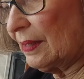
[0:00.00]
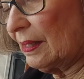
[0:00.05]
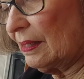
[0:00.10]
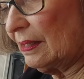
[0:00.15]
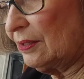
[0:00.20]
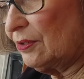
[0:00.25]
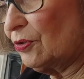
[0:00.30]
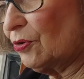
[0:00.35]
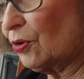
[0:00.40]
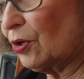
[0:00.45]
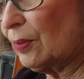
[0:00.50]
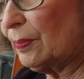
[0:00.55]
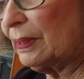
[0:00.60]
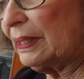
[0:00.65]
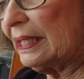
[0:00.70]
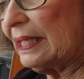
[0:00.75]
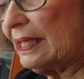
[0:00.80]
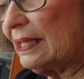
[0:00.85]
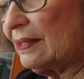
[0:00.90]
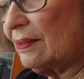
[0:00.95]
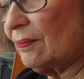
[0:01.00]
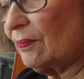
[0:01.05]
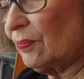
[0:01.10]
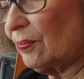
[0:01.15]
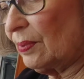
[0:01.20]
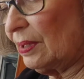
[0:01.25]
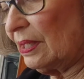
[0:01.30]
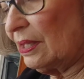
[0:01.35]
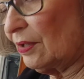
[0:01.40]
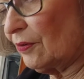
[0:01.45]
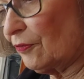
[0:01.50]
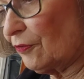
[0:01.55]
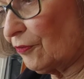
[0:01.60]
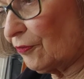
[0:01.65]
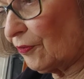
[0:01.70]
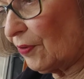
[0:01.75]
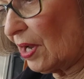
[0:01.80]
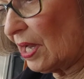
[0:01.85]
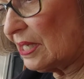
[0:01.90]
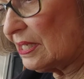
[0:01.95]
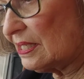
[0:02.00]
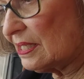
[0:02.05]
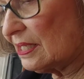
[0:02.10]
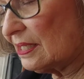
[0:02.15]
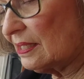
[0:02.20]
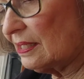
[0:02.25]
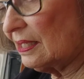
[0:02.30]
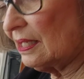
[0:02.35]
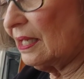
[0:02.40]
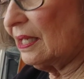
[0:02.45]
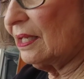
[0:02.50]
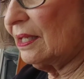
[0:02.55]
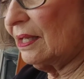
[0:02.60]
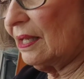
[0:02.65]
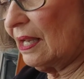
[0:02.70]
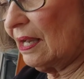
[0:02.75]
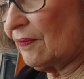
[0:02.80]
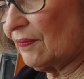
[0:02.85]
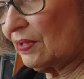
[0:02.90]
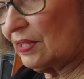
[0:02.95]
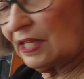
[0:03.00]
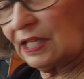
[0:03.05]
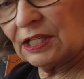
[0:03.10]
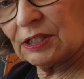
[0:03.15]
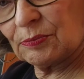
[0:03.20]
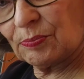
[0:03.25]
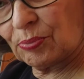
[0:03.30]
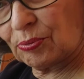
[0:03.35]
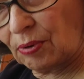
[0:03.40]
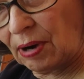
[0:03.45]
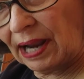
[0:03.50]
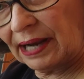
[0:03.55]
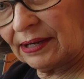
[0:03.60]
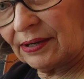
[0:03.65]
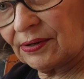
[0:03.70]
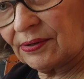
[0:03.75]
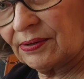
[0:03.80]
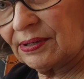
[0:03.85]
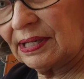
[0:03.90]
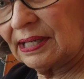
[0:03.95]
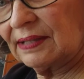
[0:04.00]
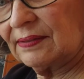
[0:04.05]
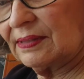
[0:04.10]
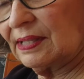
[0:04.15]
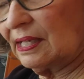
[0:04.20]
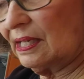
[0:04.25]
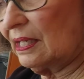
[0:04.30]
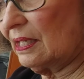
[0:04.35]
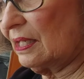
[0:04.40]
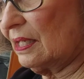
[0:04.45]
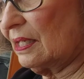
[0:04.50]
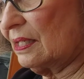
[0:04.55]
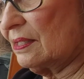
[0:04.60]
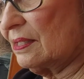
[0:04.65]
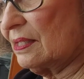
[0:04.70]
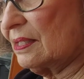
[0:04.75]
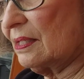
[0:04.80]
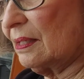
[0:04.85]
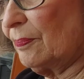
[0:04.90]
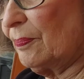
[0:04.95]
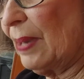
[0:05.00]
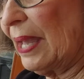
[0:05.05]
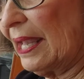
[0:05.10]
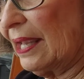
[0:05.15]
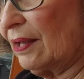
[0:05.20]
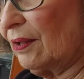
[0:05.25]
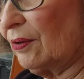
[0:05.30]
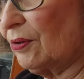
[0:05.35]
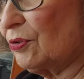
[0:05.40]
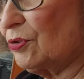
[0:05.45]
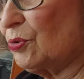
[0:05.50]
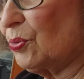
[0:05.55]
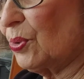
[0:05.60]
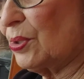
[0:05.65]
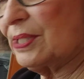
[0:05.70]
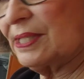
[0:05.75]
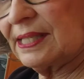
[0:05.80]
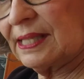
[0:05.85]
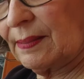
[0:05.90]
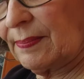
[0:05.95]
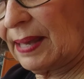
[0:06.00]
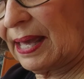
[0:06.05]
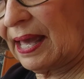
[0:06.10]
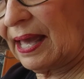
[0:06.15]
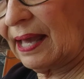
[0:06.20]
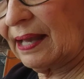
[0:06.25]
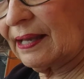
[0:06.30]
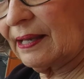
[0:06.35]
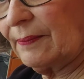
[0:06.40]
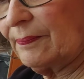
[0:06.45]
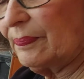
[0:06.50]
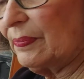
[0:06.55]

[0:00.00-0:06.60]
Normally in the front, everything is brighter and then it gets paler towards the back.